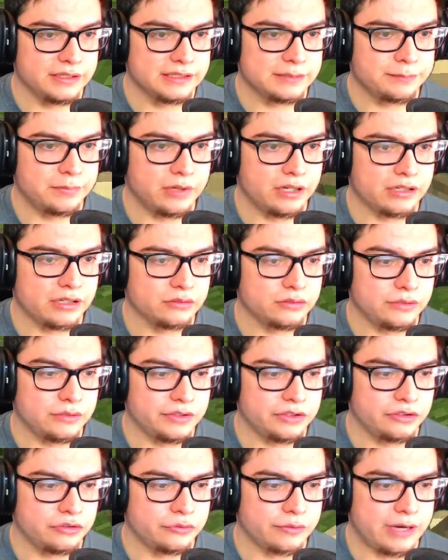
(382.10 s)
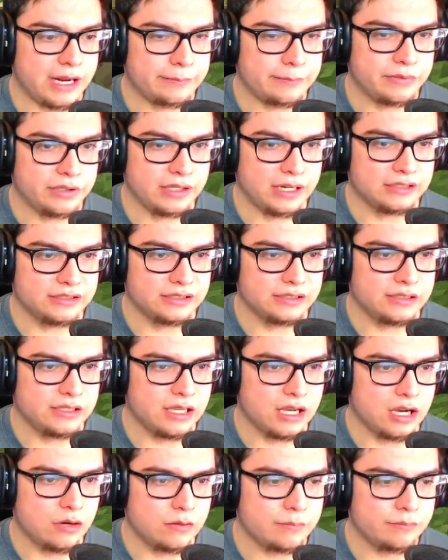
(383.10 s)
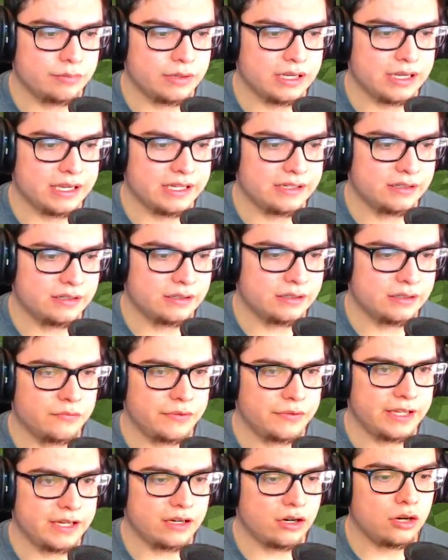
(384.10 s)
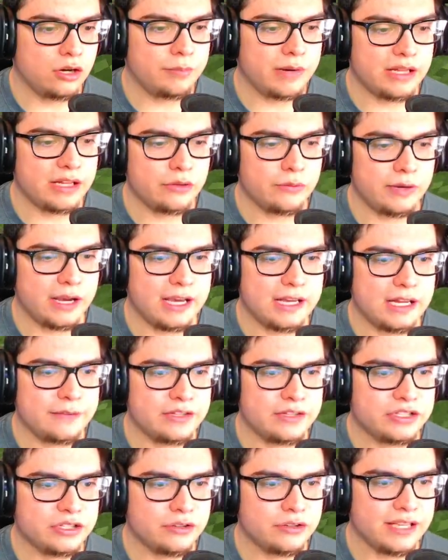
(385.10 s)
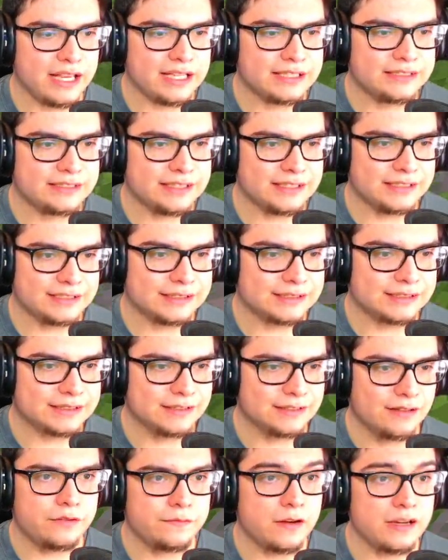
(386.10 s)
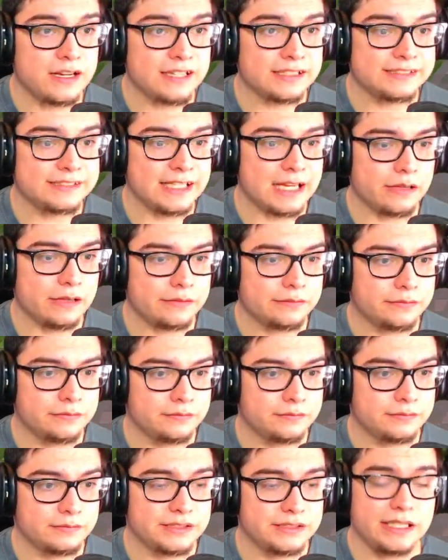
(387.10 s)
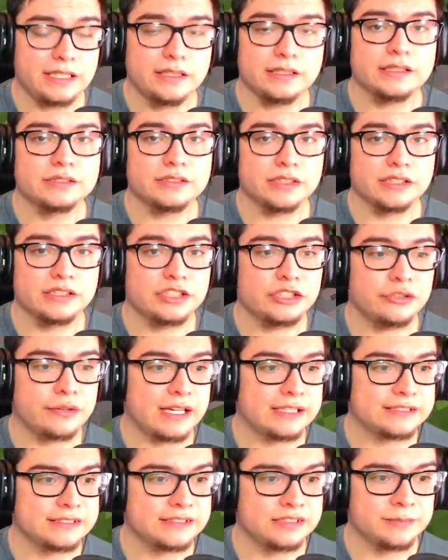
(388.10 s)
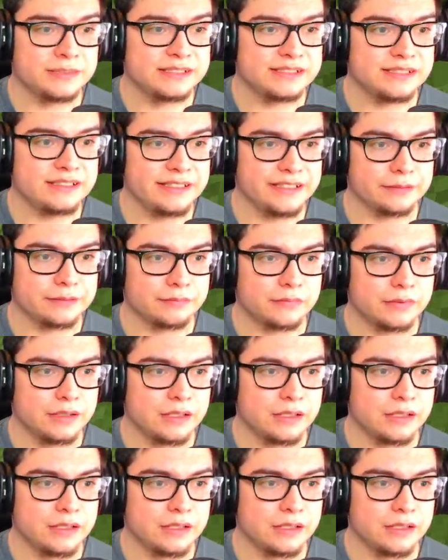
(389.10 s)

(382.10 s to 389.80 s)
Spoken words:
ahead and spawn our lovely little raptor. How's it going, bud? over here. Oh, by the way, I didn't even showcase this. For the fungus staff, see, it turned the grass into mycelium.